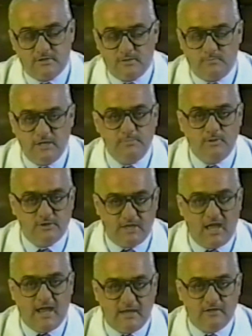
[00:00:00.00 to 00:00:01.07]
People
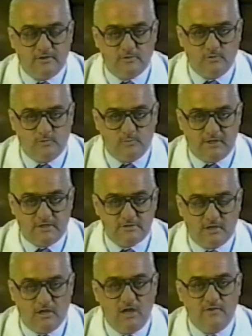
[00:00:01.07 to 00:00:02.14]
die in their own waste. The
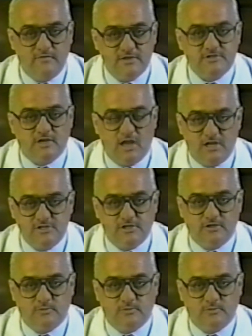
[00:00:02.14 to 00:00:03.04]
law of histological